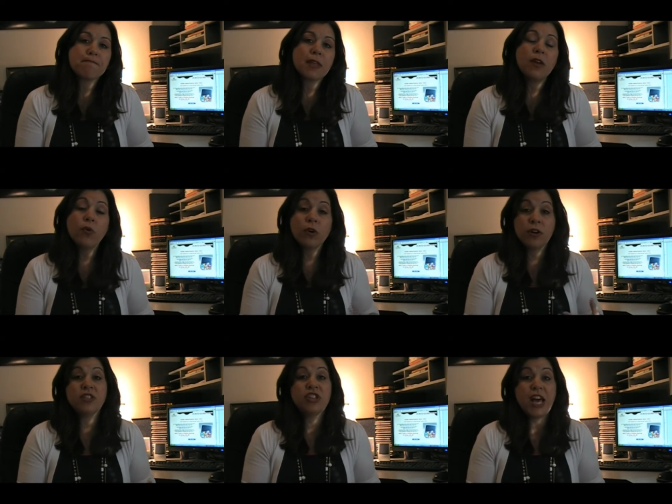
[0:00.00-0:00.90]
in order
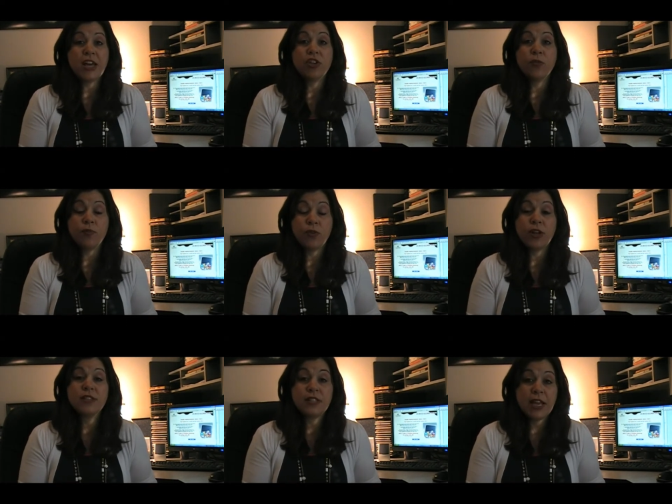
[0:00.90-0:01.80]
to check your
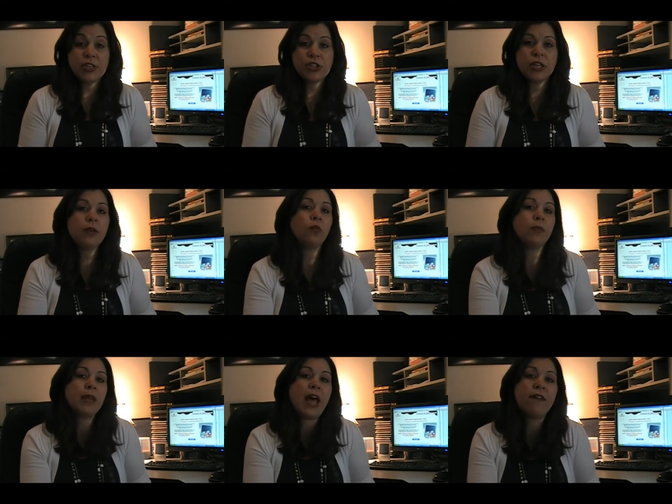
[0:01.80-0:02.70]
pronunciation, we'll
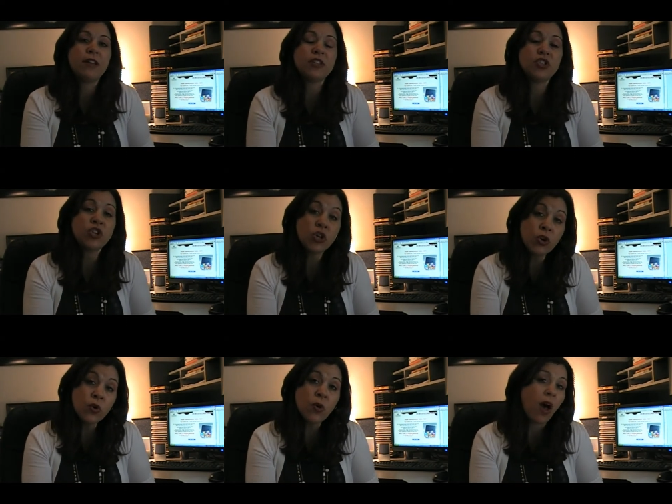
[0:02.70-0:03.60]
be having
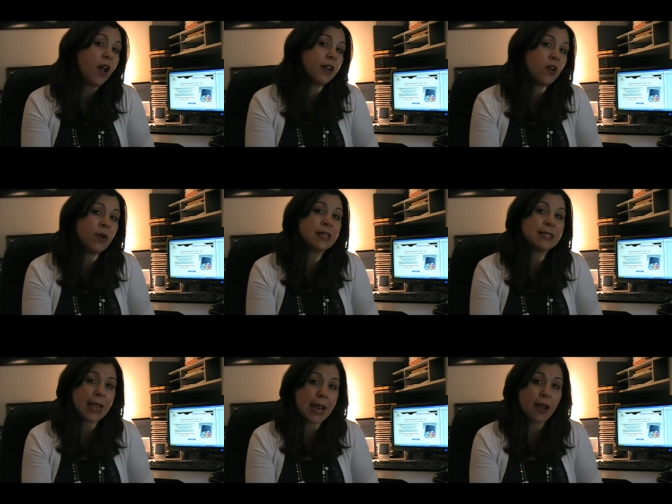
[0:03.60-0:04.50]
2 audio
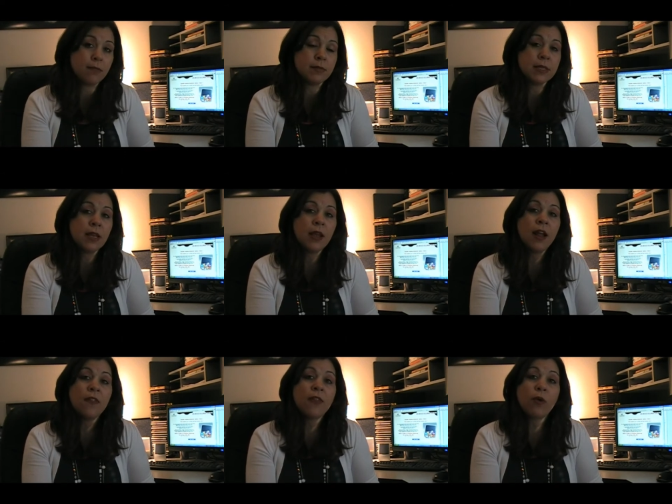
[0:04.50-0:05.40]
exams
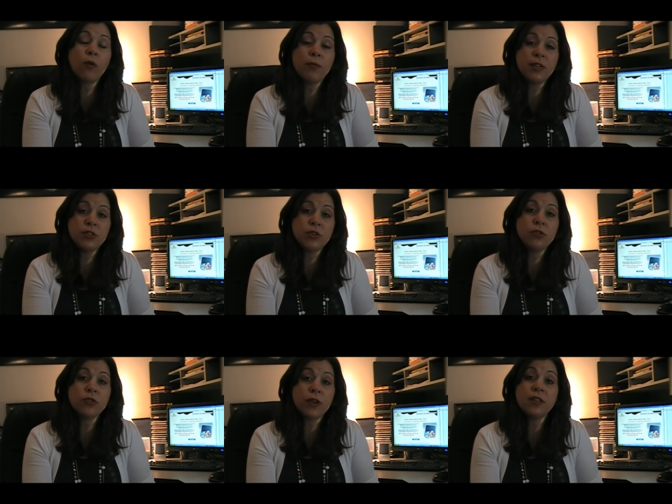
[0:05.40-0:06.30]
that will be due
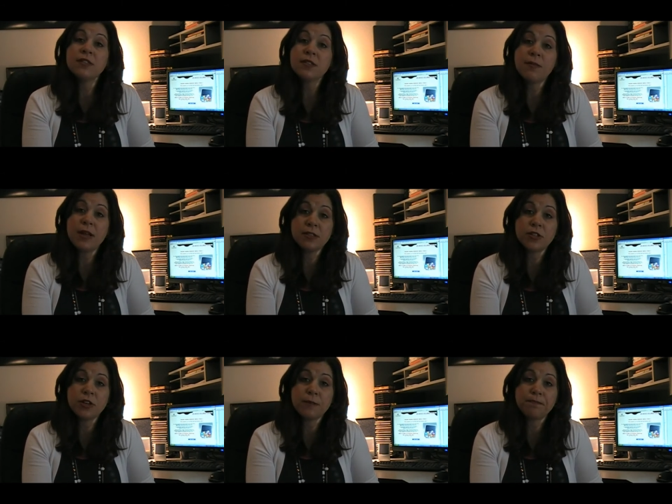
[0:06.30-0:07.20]
during the
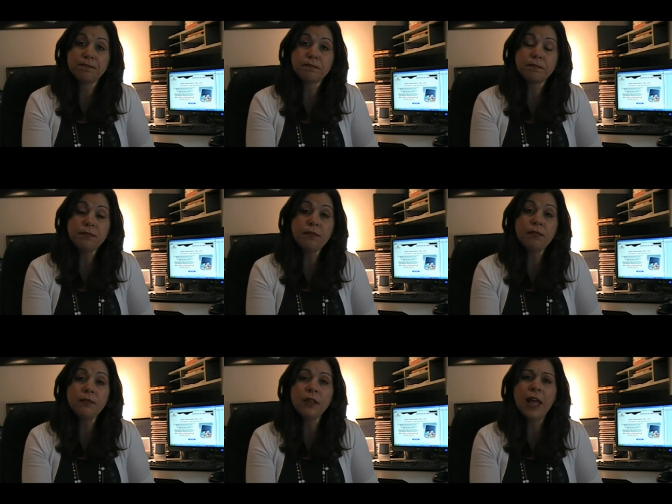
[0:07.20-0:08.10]
semester.
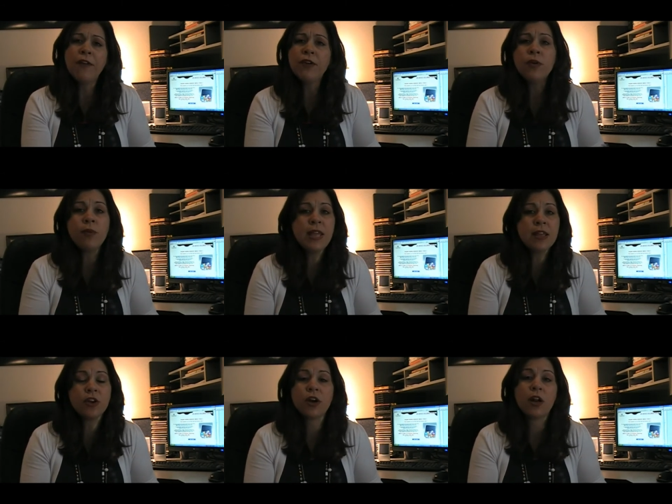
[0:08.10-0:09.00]
Every
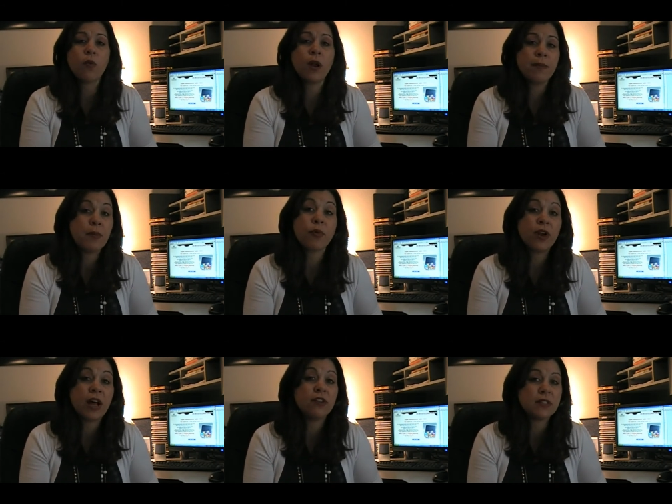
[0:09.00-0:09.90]
week you're going to want to be
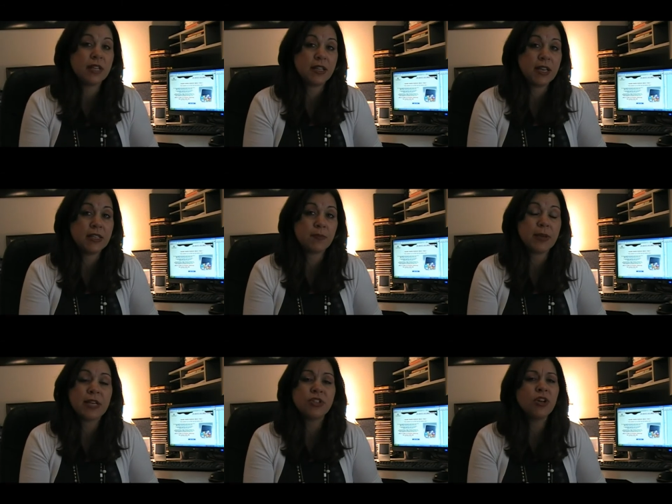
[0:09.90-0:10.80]
pronouncing these,
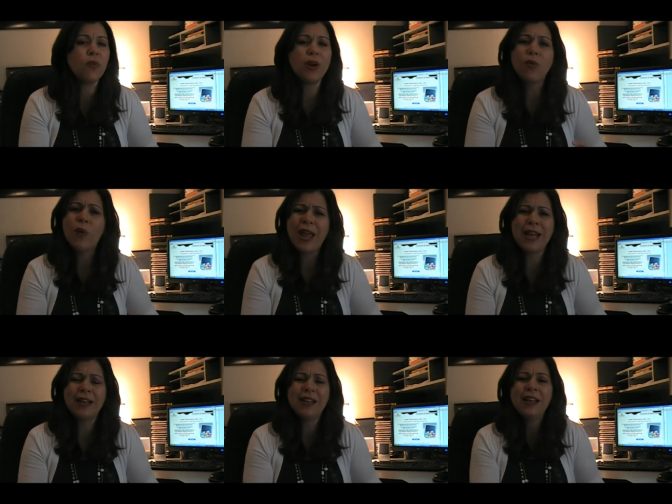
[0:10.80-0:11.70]
because you don't want to
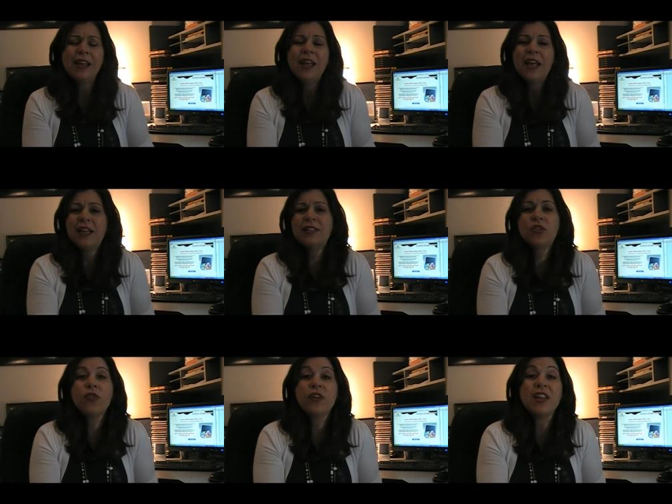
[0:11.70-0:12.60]
wait
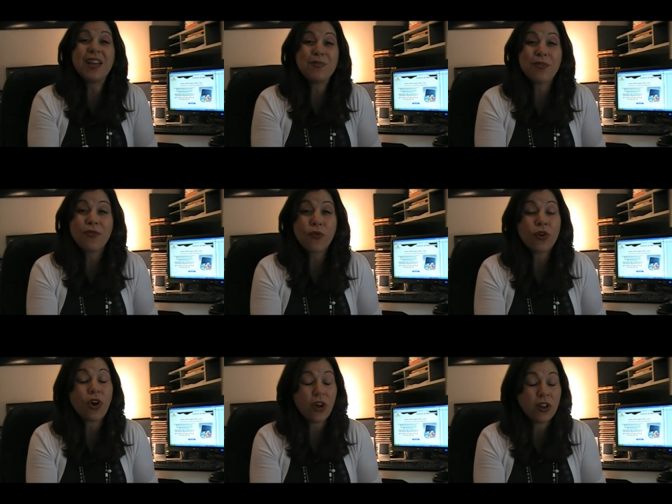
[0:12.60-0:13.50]
until the night before
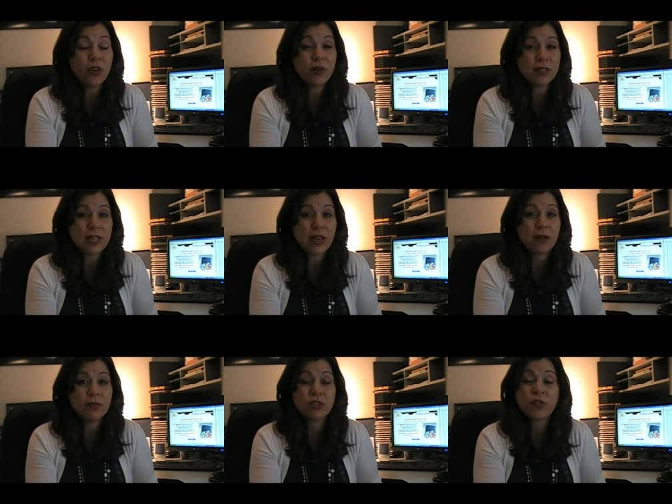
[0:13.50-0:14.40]
an audio
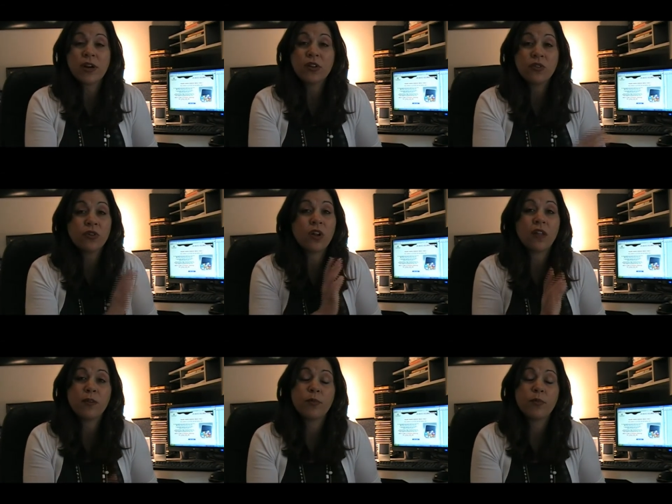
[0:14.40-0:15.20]
exam to try to learn all the